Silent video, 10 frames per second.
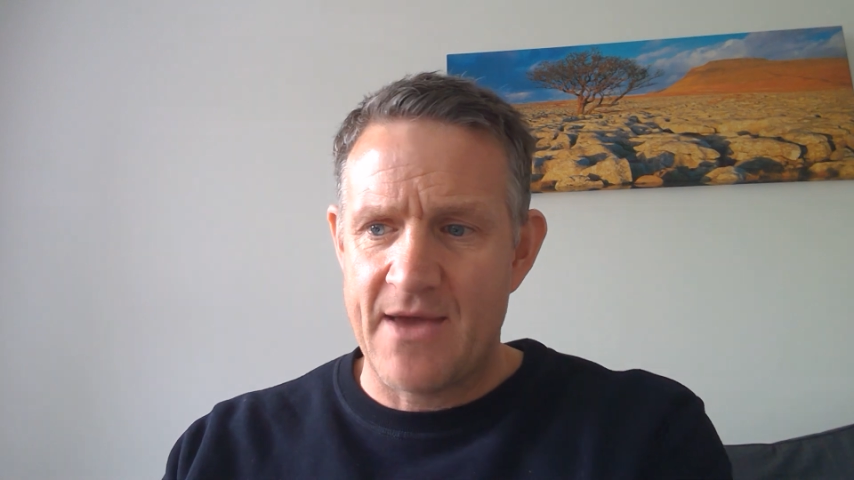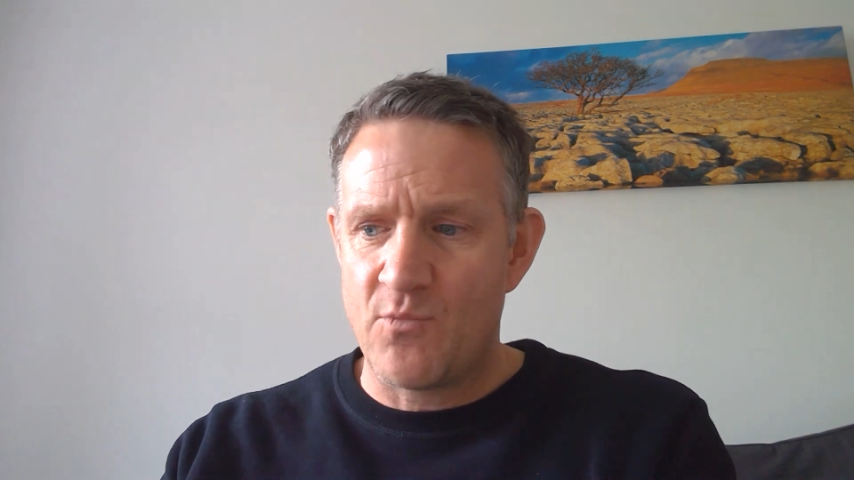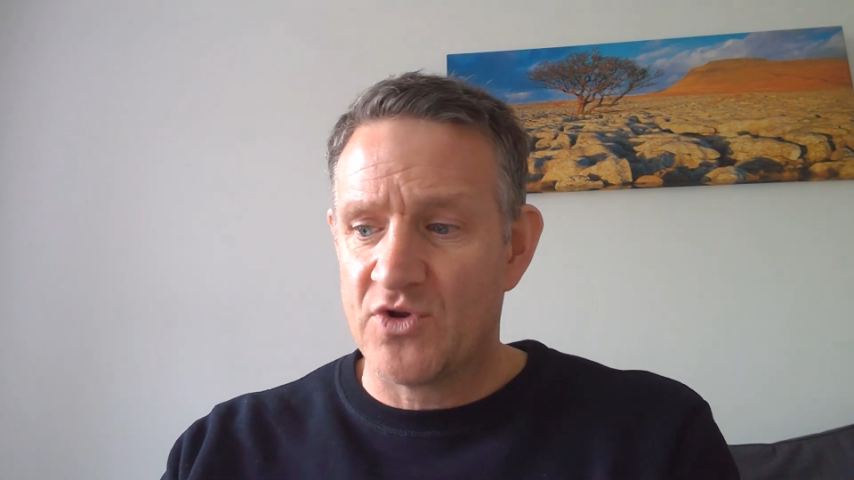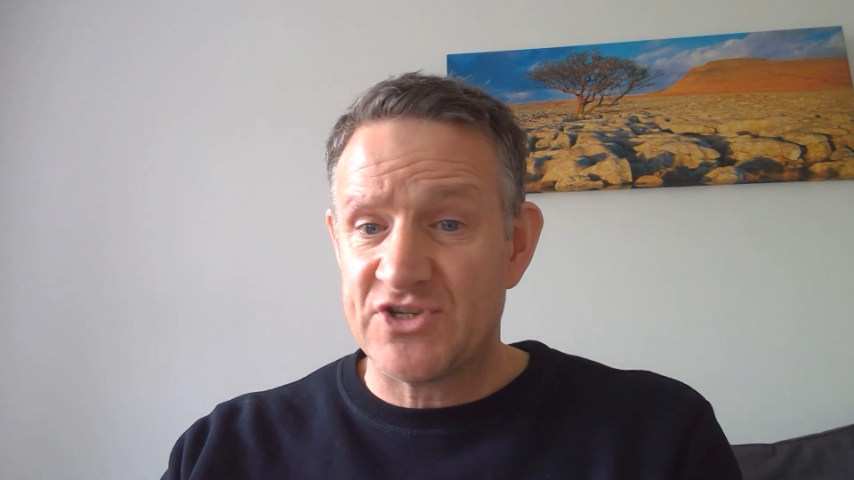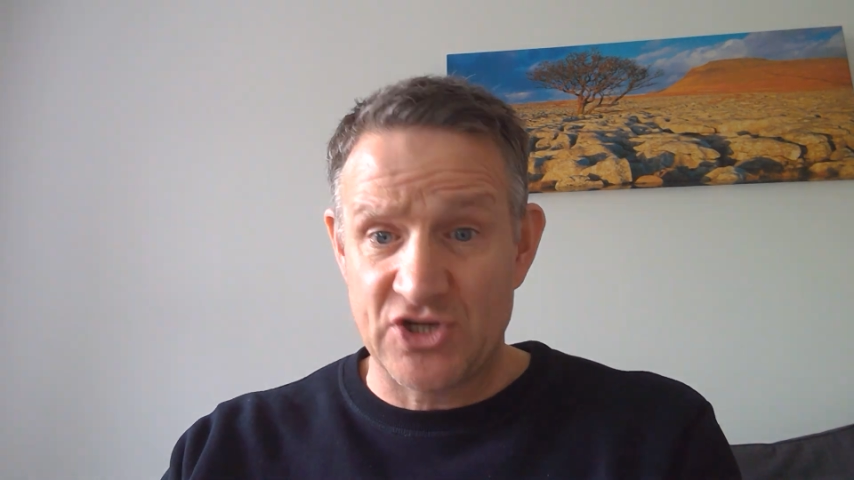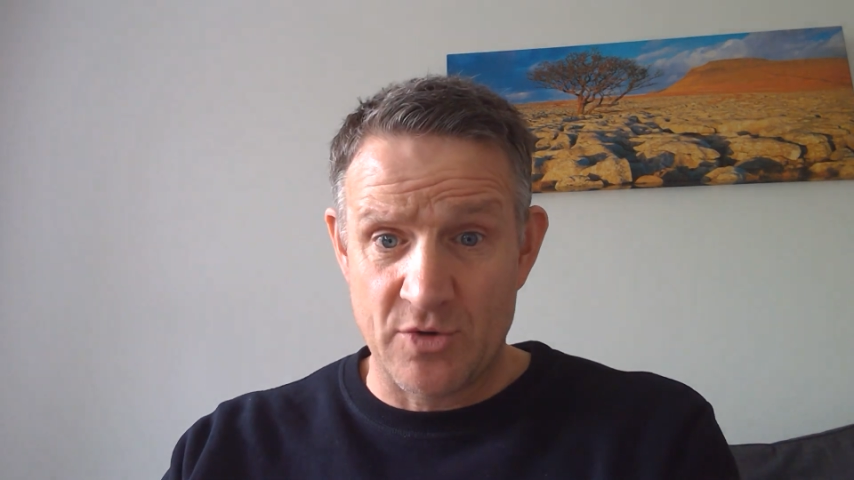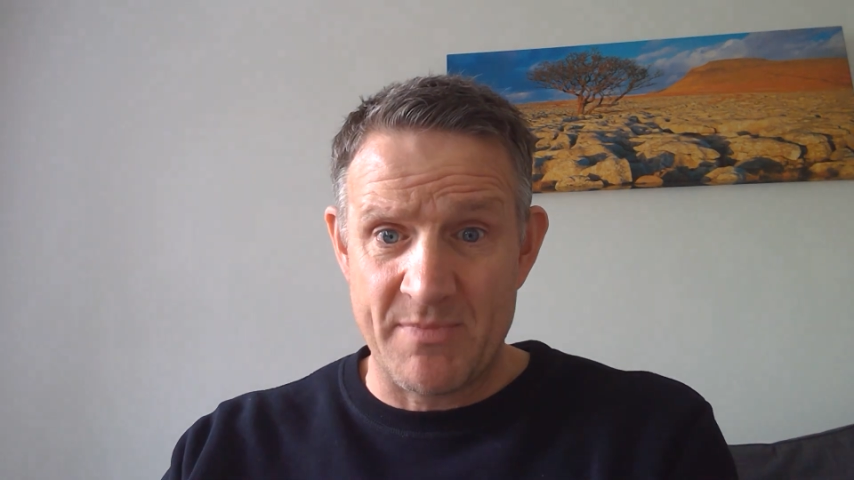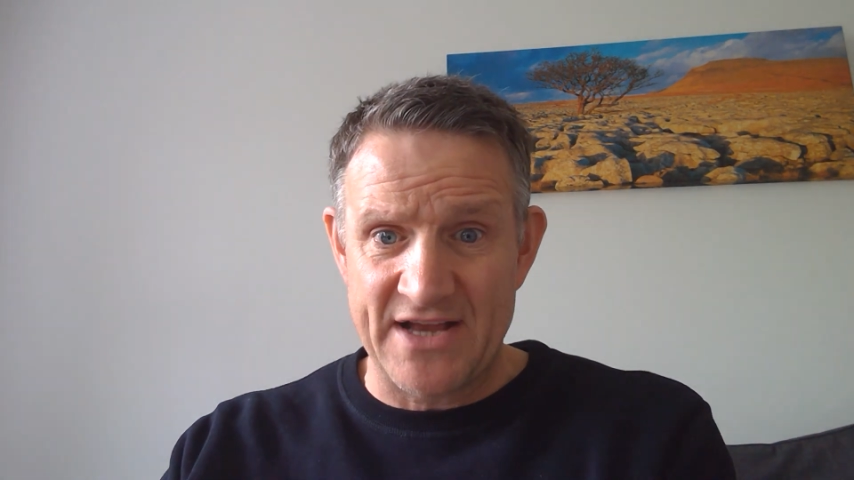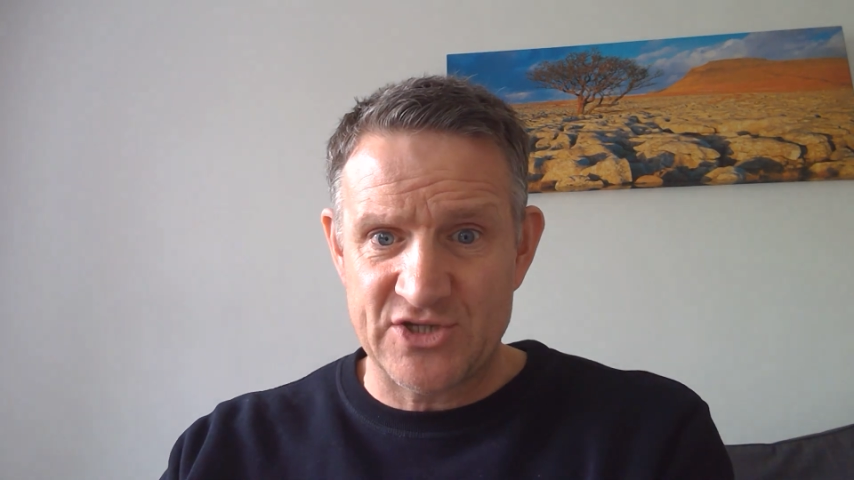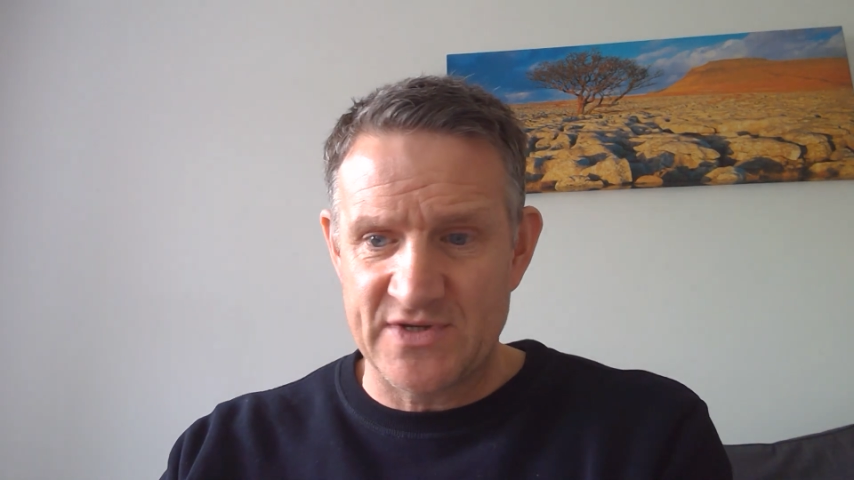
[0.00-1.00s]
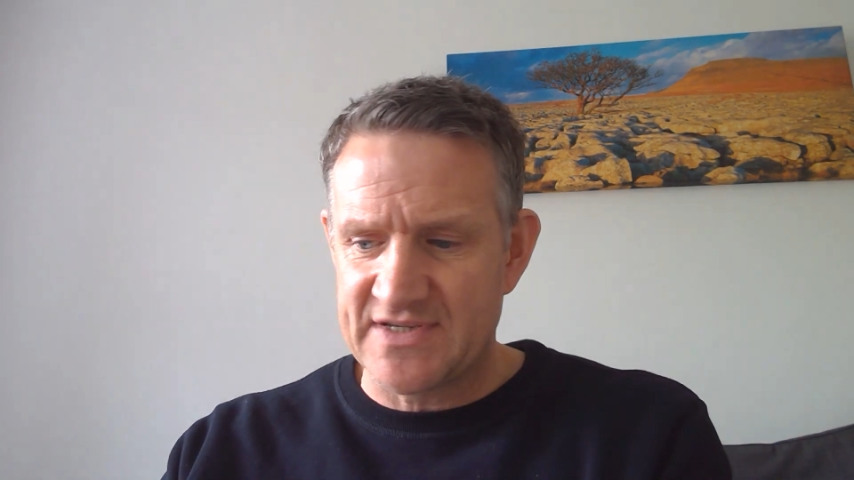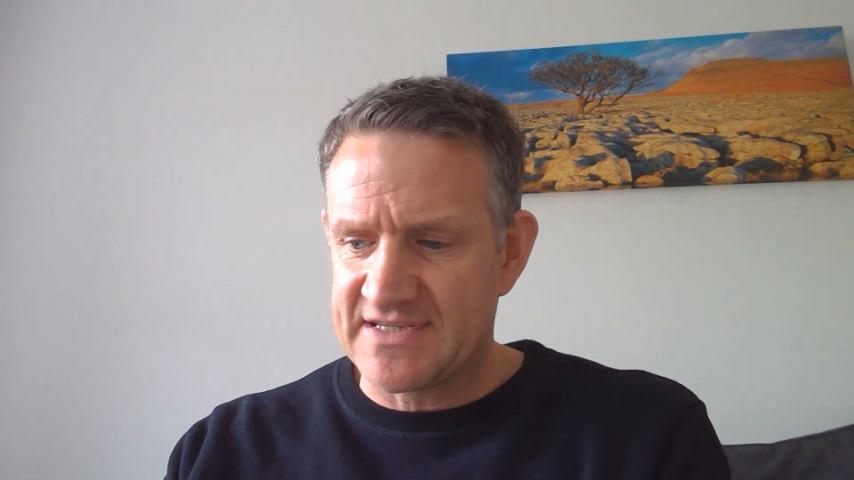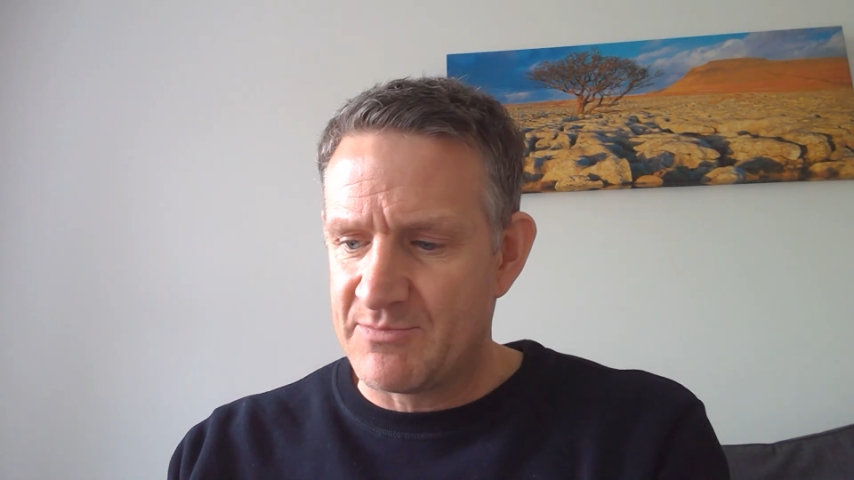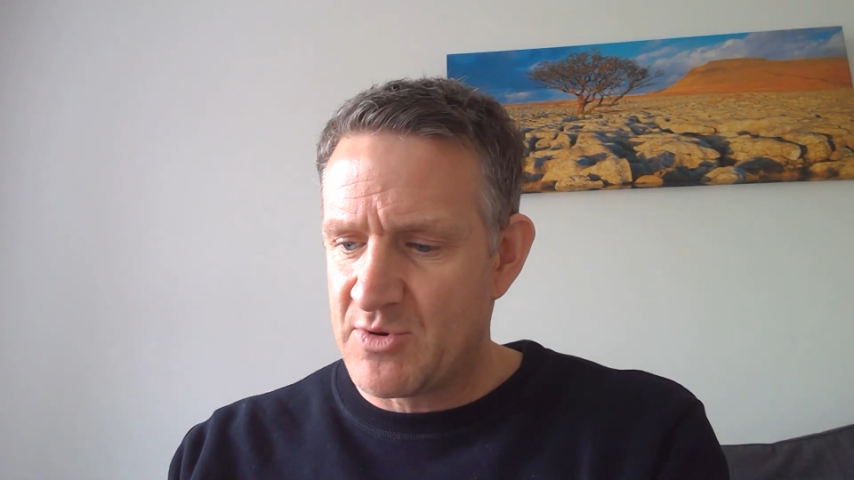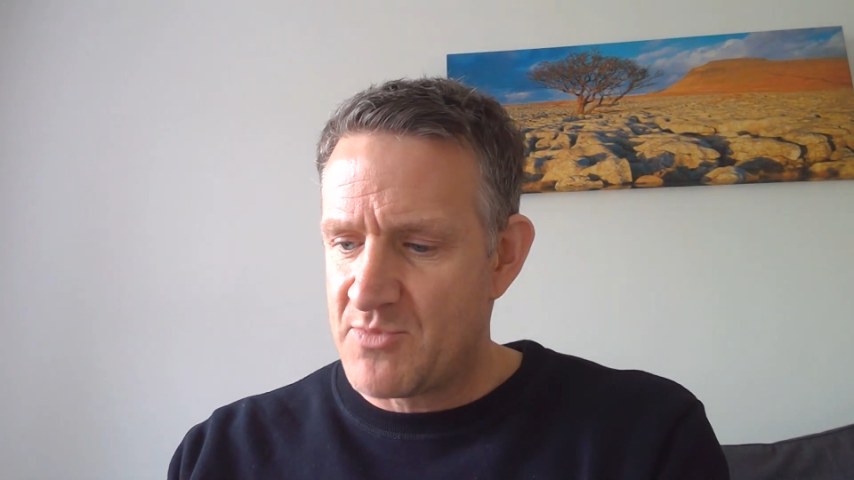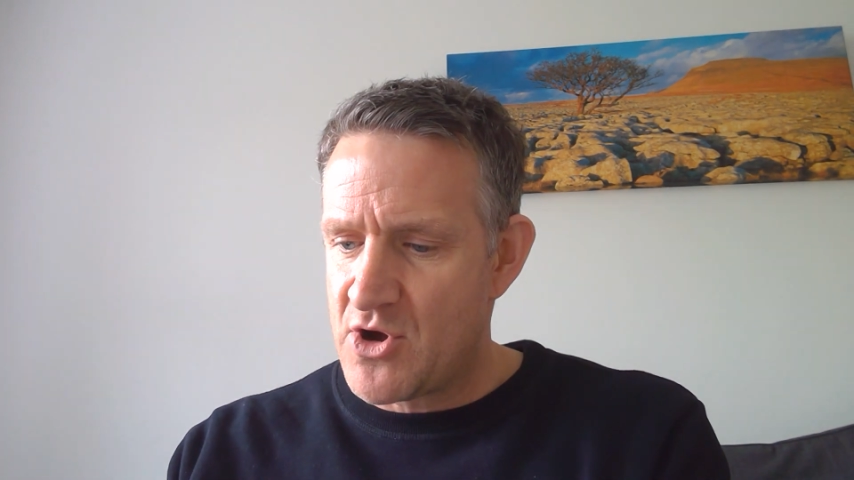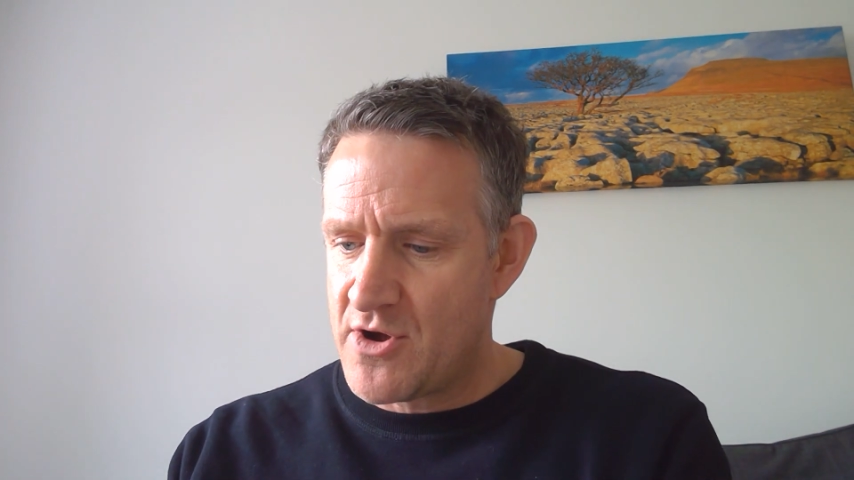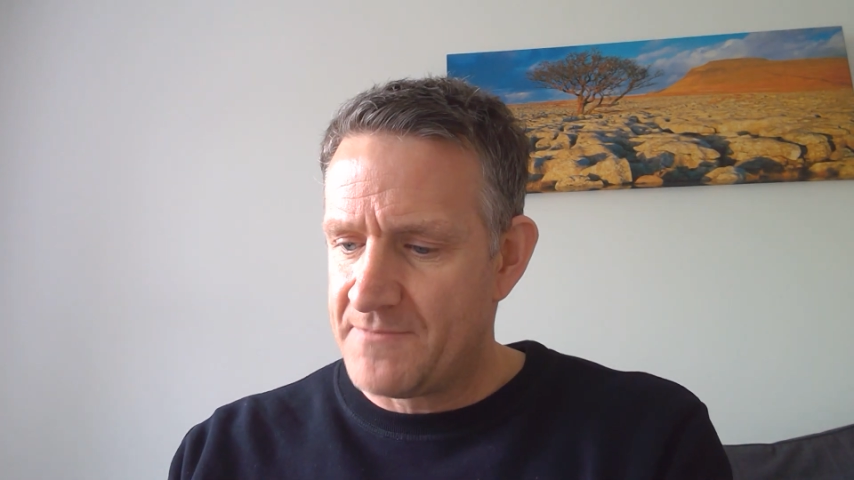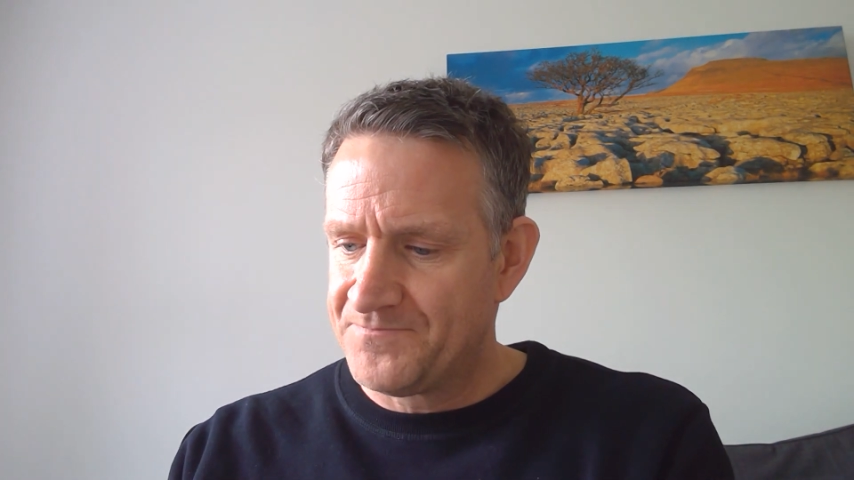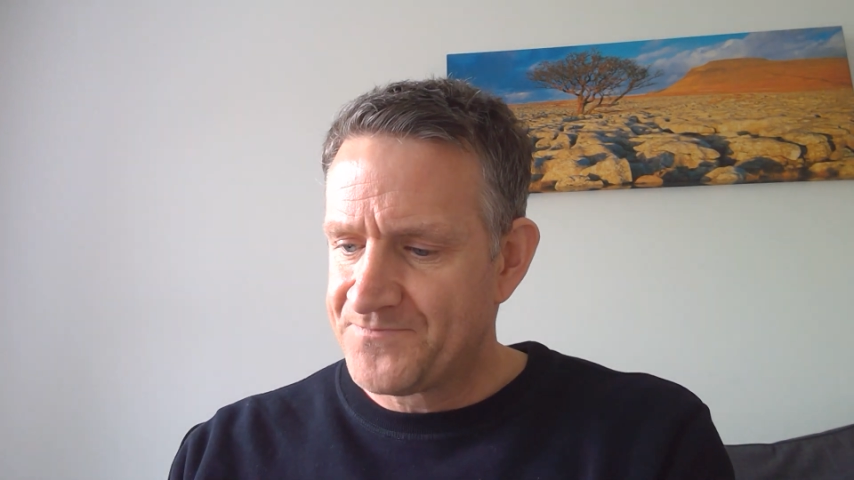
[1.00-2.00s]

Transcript: wanting to come back to us at Temple Moor